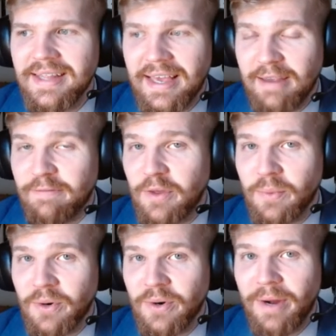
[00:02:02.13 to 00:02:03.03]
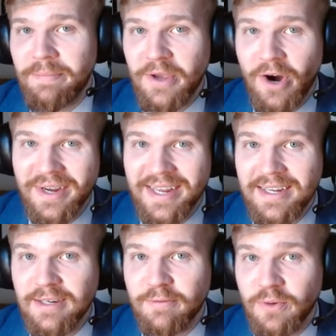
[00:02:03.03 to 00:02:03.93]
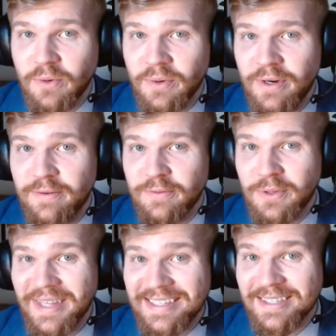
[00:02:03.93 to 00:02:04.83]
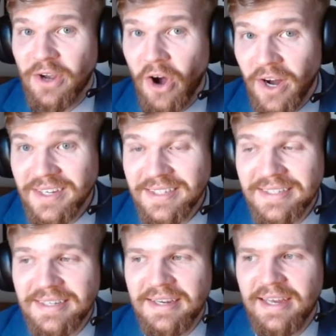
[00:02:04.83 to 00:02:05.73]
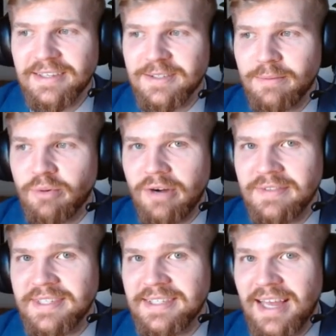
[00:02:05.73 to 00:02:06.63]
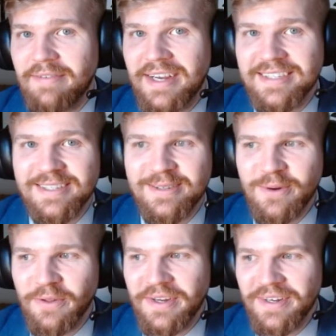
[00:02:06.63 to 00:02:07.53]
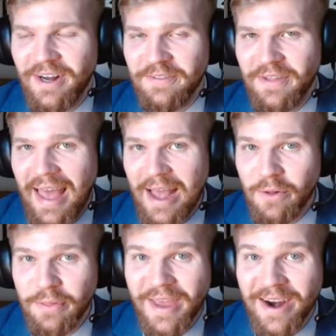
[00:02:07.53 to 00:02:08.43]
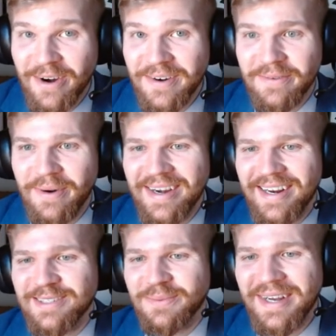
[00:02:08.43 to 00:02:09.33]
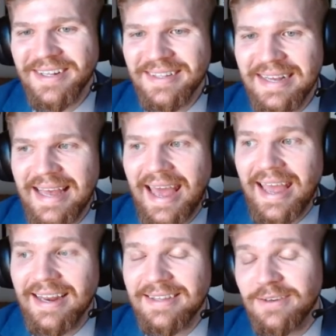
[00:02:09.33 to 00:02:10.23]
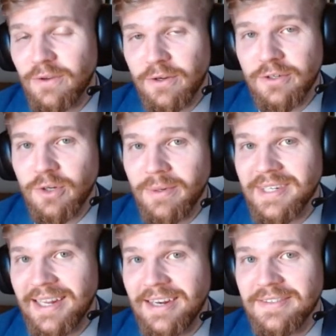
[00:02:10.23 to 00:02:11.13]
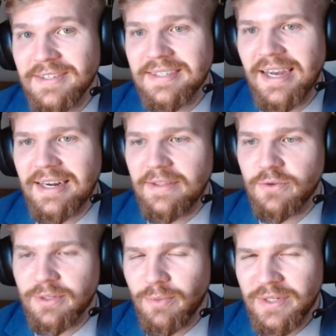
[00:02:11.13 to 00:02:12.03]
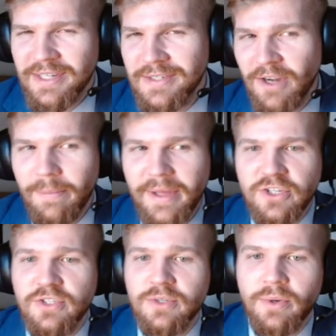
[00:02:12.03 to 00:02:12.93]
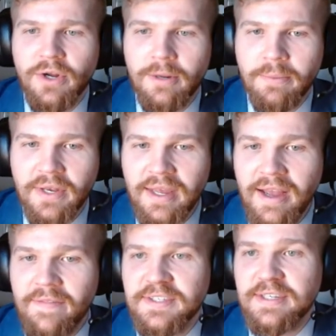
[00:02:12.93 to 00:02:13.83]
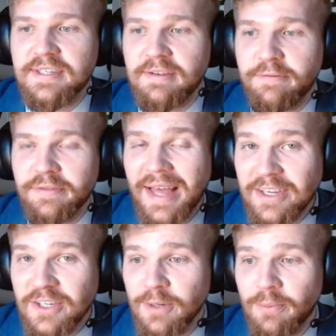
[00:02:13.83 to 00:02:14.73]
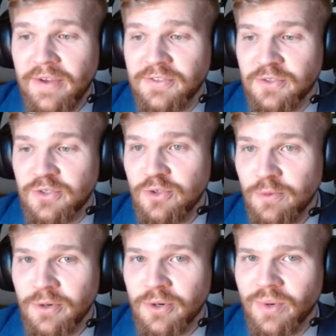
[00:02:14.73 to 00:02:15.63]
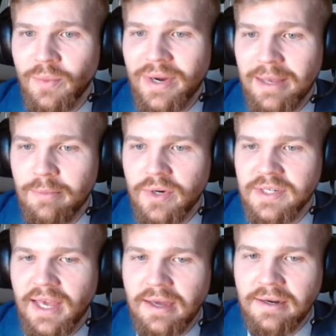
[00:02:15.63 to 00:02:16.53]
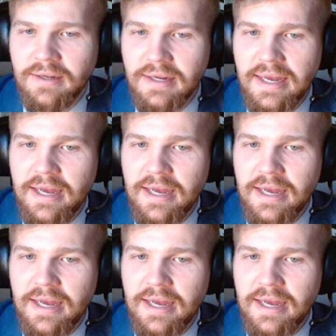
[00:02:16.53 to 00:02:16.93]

like if they were a PR Canadian for for less costs. In some provinces, they have access to all the all the health care, right, as well, and they're, they're contributing to Canadian society. And there's some residency obligations and whatnot, but this is a flagship way. this is a super great way to immigrate to Canada,